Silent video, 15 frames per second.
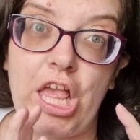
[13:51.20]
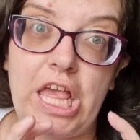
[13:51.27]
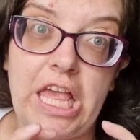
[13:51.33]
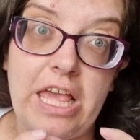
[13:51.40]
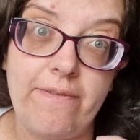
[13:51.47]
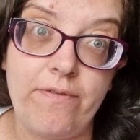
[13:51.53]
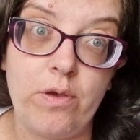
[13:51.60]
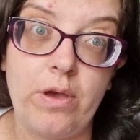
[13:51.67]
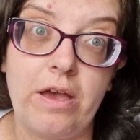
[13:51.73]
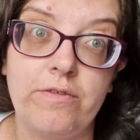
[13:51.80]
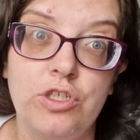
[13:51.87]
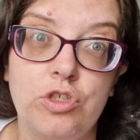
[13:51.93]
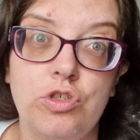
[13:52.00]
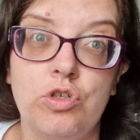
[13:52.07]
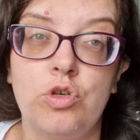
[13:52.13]
if you have
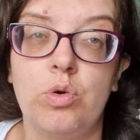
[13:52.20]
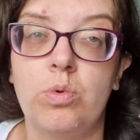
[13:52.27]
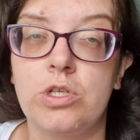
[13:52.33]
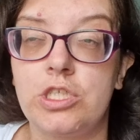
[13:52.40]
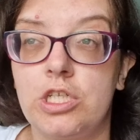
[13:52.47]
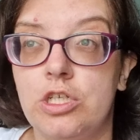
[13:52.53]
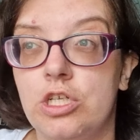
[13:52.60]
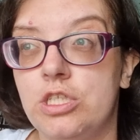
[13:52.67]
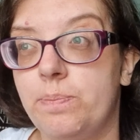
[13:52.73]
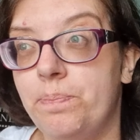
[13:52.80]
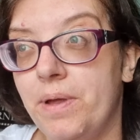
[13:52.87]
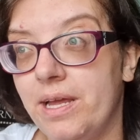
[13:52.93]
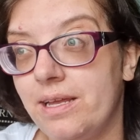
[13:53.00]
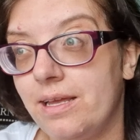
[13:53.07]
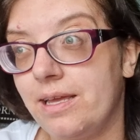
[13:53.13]
children who wants to go to
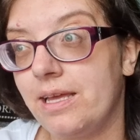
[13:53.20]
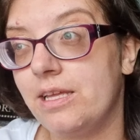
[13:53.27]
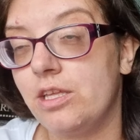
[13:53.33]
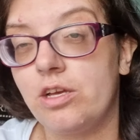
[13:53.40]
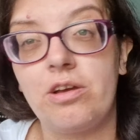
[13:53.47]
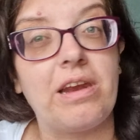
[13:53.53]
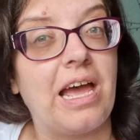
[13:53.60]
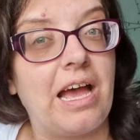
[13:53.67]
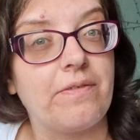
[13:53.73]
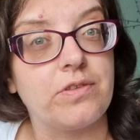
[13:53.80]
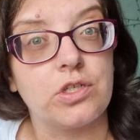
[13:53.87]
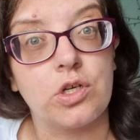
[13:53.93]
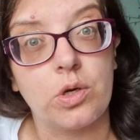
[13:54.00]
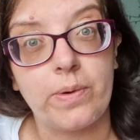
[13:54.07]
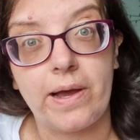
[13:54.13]
Burger King, you're going to have to
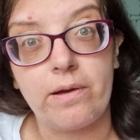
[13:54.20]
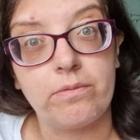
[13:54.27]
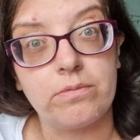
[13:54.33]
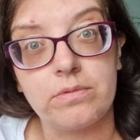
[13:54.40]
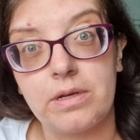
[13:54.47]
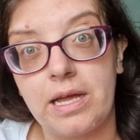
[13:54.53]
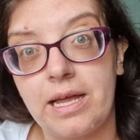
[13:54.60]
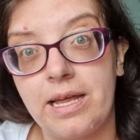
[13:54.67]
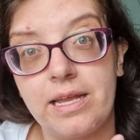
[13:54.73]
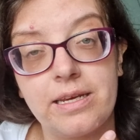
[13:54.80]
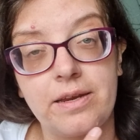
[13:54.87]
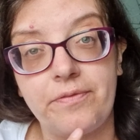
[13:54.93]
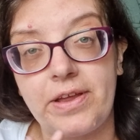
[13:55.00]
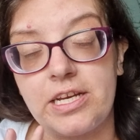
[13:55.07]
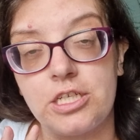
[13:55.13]
go out
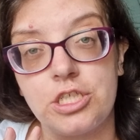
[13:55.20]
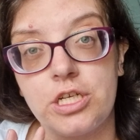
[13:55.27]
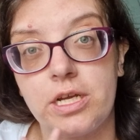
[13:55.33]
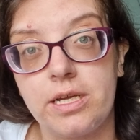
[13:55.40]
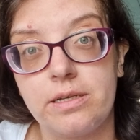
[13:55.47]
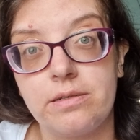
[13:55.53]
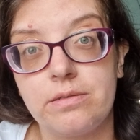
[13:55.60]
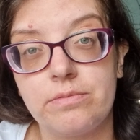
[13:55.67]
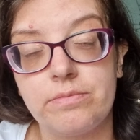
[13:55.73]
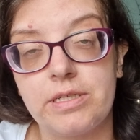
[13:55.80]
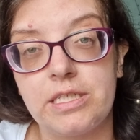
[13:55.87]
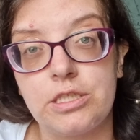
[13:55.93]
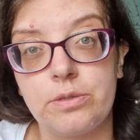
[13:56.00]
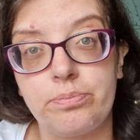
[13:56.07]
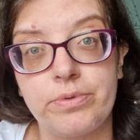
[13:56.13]
and venture
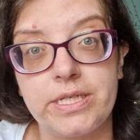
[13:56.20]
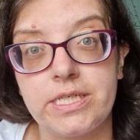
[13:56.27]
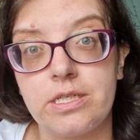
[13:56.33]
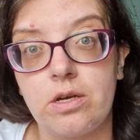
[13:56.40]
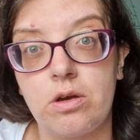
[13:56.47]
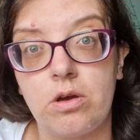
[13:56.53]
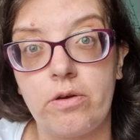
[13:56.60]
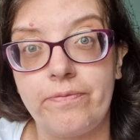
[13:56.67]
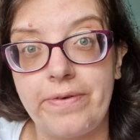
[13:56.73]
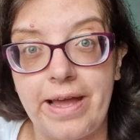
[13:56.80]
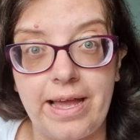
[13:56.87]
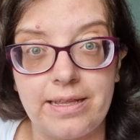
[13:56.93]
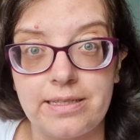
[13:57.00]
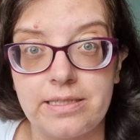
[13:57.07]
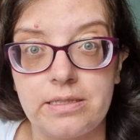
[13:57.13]
into Brid or
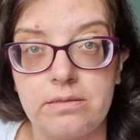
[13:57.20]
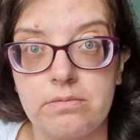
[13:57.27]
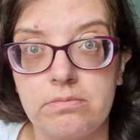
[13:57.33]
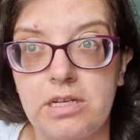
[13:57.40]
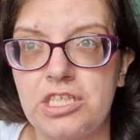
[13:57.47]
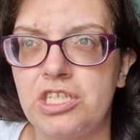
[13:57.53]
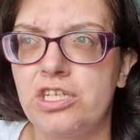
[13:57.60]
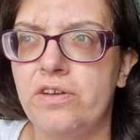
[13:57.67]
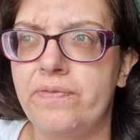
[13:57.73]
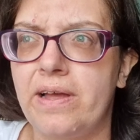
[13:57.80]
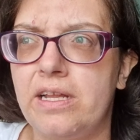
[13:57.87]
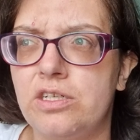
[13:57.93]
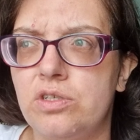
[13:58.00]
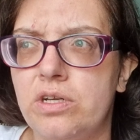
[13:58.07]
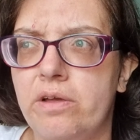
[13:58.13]
Farley. Actually, no,
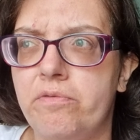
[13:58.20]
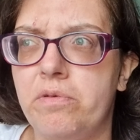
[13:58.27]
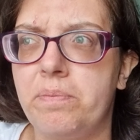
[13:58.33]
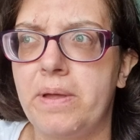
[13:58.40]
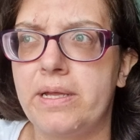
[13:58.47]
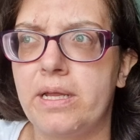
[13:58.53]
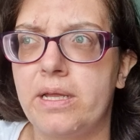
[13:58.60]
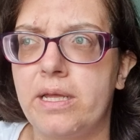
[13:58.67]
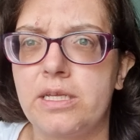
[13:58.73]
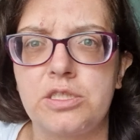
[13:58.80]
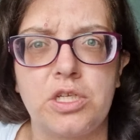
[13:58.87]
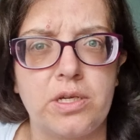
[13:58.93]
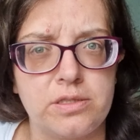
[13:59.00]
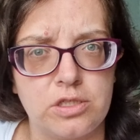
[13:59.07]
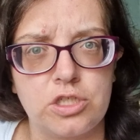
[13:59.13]
Farley don't have a Burger King,
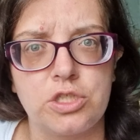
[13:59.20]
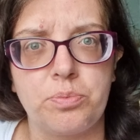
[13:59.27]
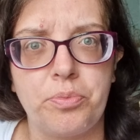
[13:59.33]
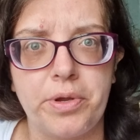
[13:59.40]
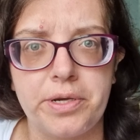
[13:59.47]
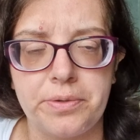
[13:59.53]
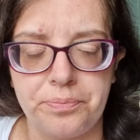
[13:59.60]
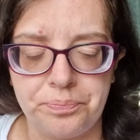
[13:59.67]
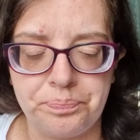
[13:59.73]
so you have to go to Brid.